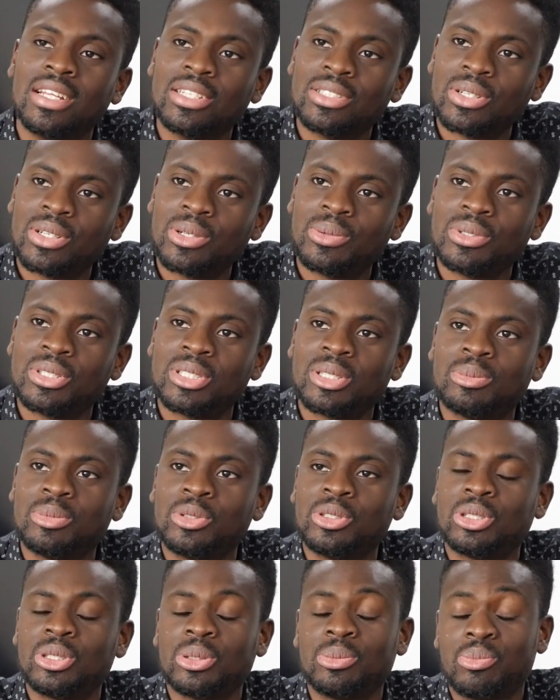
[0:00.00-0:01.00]
So he was
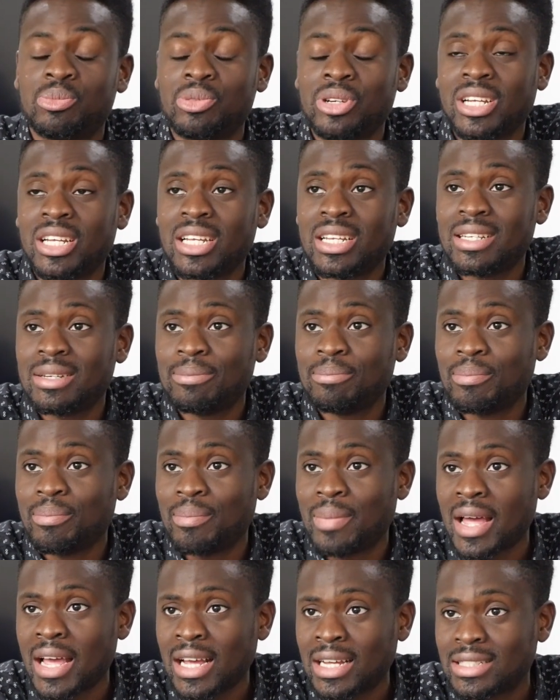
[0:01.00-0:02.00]
able to bring it
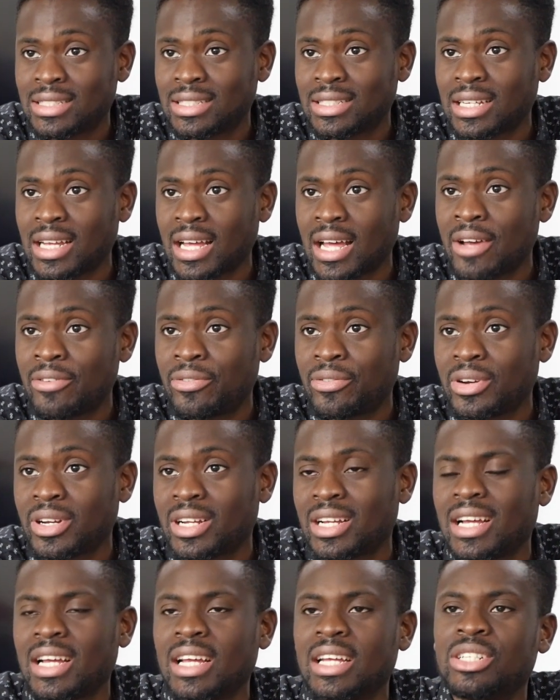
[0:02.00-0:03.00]
back to
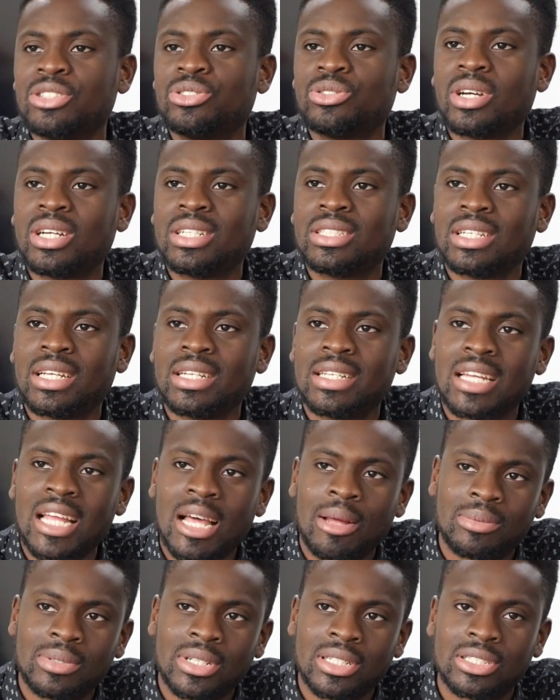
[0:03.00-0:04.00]
Africa and try to
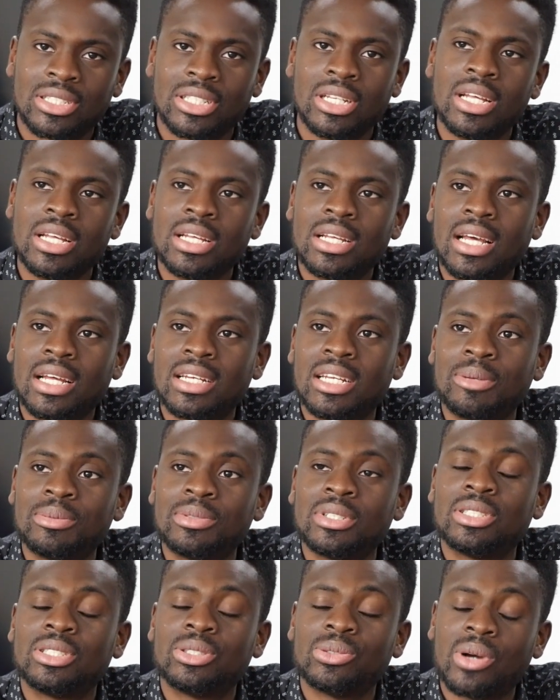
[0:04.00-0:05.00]
adapt
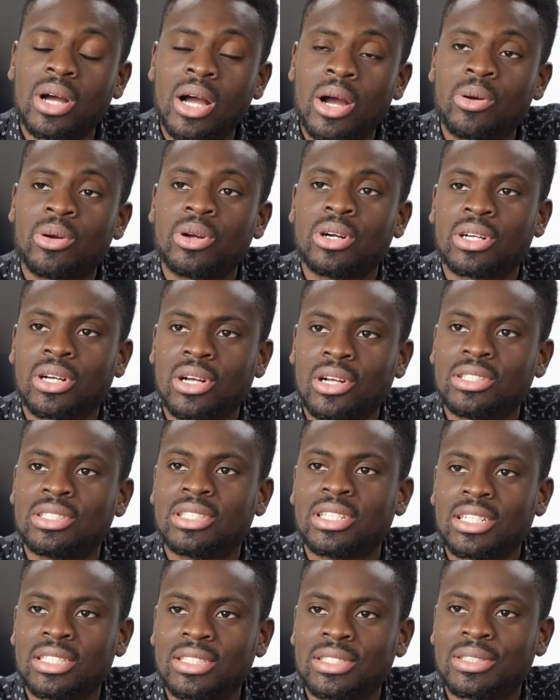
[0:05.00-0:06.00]
it to our
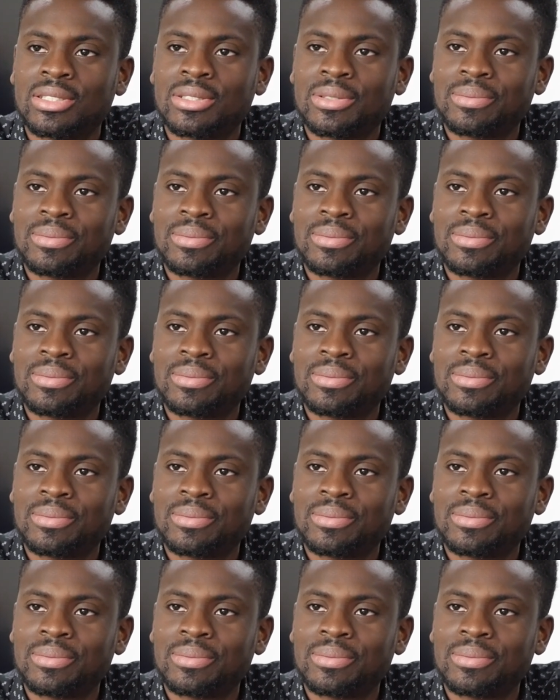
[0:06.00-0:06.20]
context.